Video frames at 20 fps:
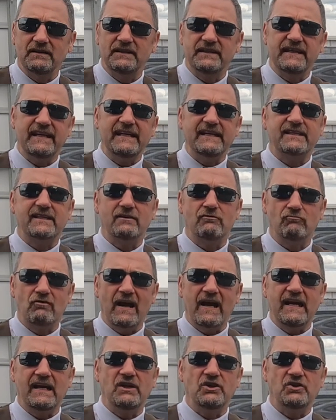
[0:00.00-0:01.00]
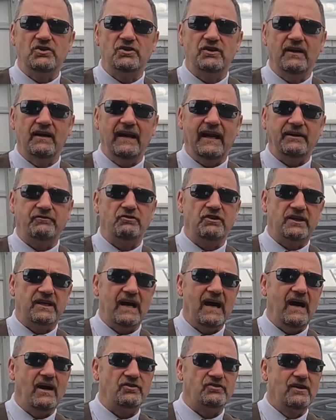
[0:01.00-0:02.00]
decent range electric
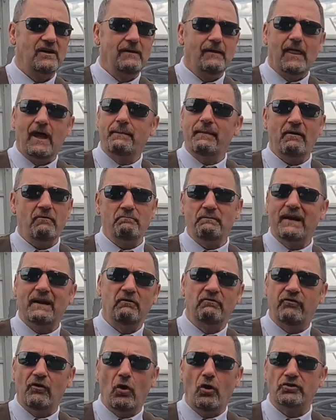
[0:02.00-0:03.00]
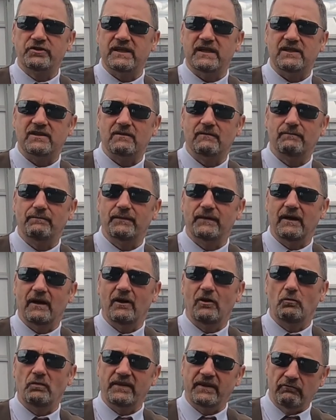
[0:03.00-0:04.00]
cars are about middle
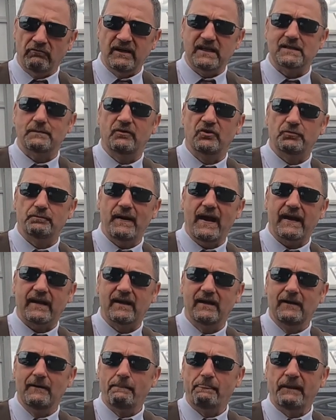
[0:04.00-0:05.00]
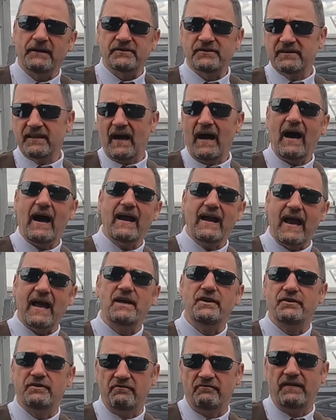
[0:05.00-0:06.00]
40s with a reasonable spec. This is the high
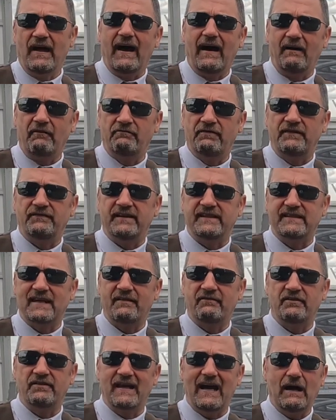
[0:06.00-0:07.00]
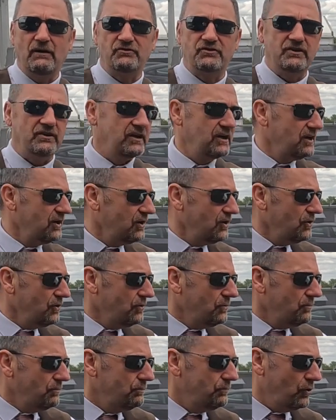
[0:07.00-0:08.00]
end of that at 57,000.
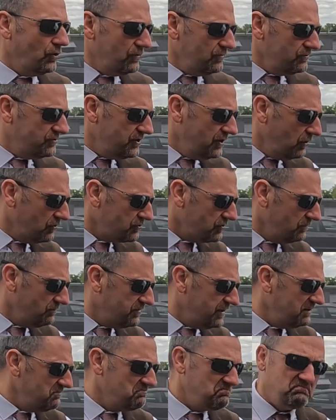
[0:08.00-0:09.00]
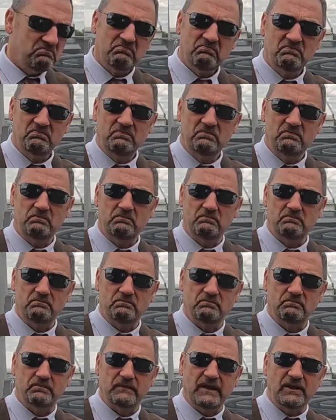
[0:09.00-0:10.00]
But do you know something?
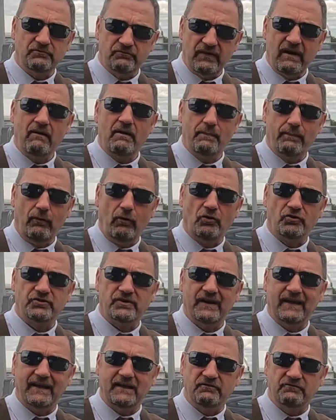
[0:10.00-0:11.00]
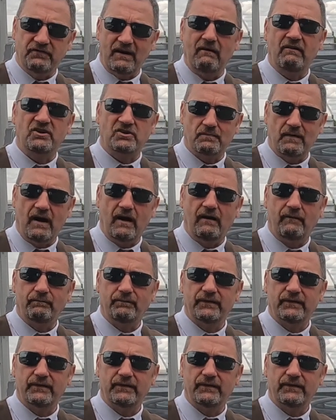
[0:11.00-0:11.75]
It's very plush, it's very smart.